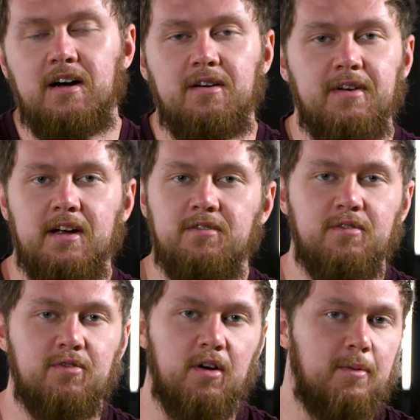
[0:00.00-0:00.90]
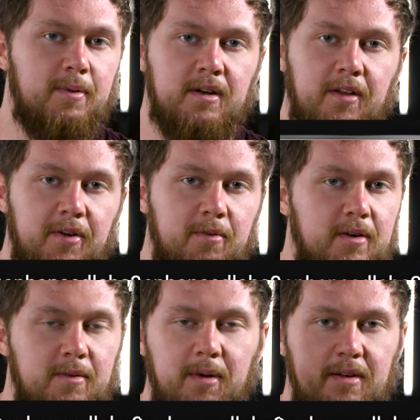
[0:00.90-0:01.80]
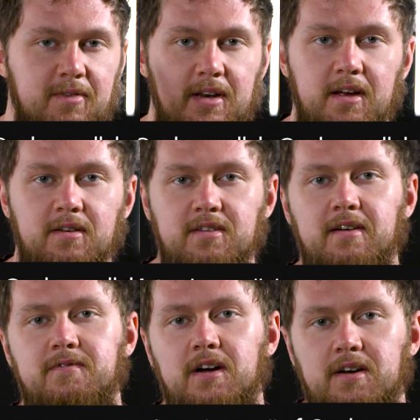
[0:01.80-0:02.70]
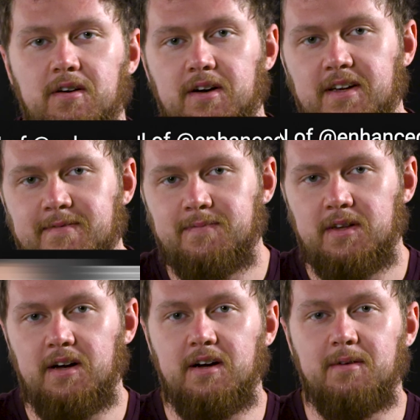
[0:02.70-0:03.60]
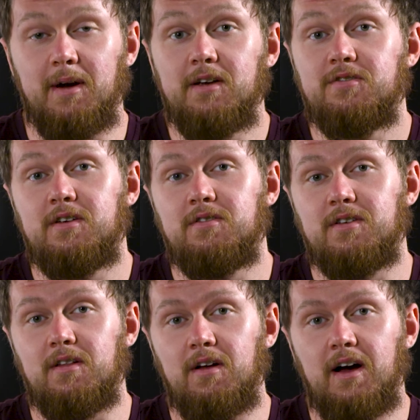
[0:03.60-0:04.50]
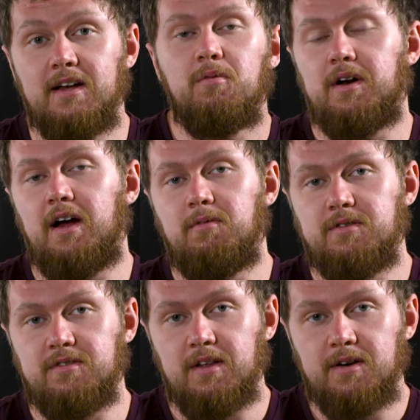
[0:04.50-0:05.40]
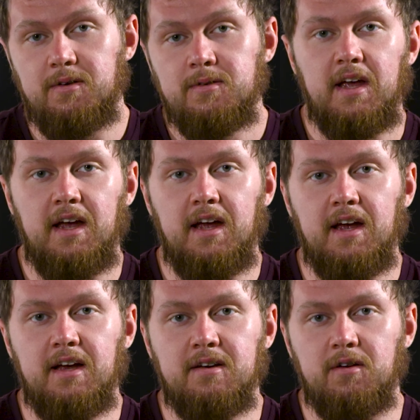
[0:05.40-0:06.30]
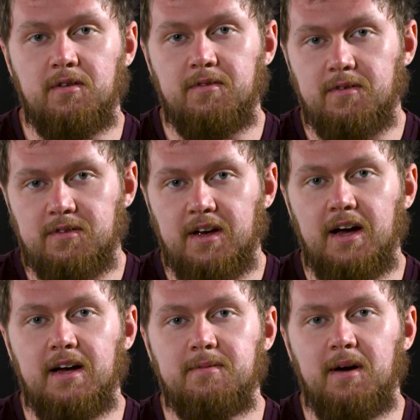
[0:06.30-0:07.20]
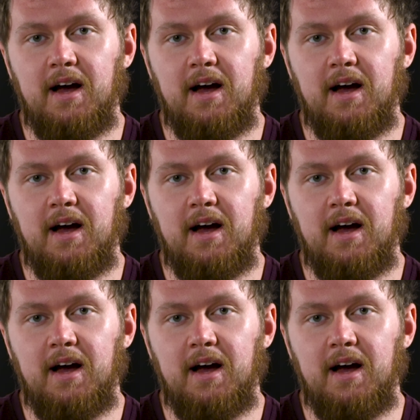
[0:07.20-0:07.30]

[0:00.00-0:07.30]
I'll have Andrew throw up another one of my videos I've done on it. I used to use it a lot when I was little, and over time